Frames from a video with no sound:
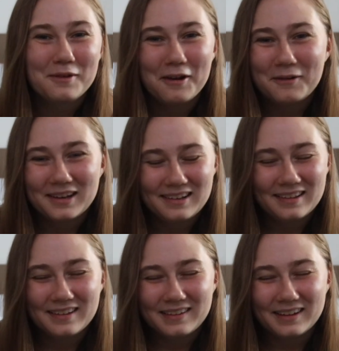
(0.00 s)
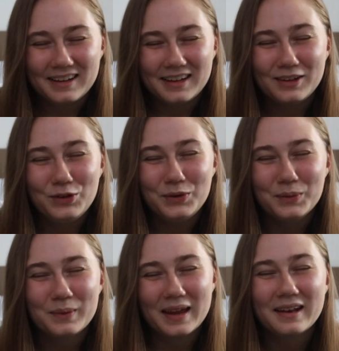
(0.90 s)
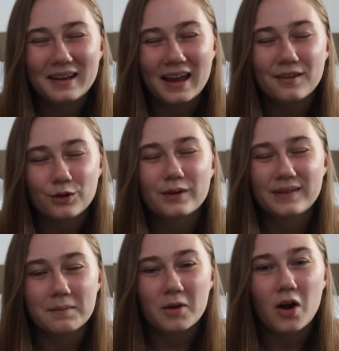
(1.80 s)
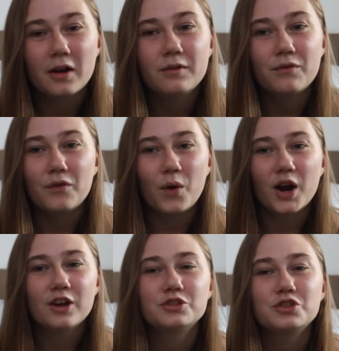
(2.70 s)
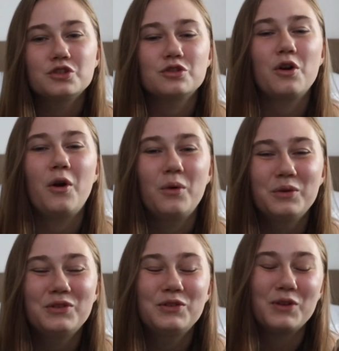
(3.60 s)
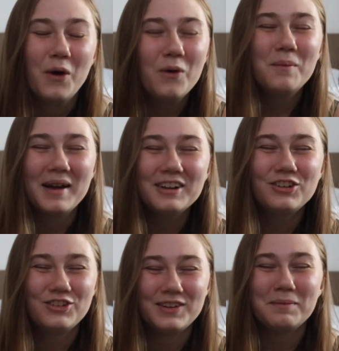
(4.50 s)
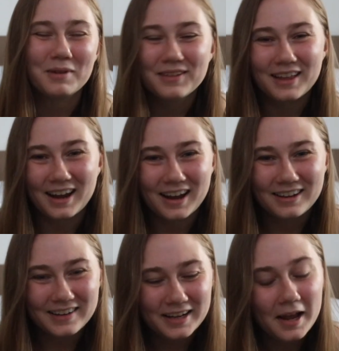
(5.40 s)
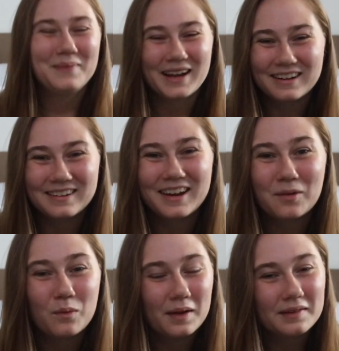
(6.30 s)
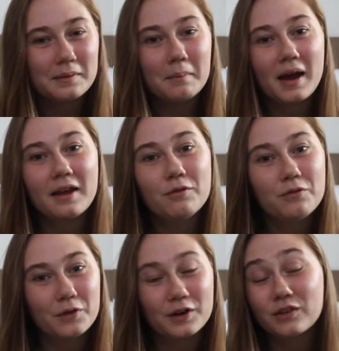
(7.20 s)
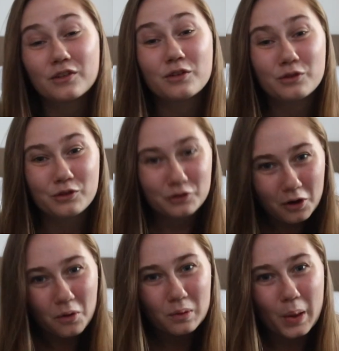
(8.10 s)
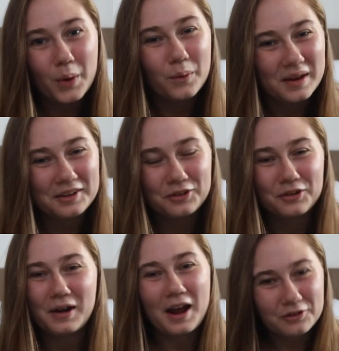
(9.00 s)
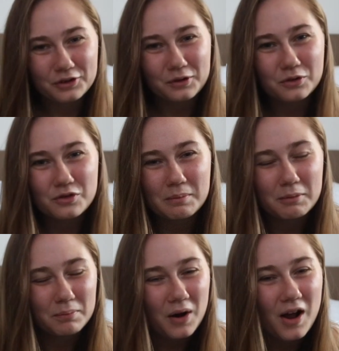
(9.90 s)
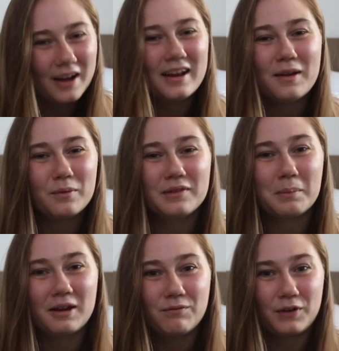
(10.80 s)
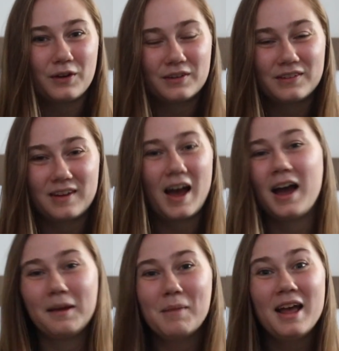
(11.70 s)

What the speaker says: go into the city, you can get your SIM card for so much cheaper than I did. But it was my first solo international trip abroad. It was my first time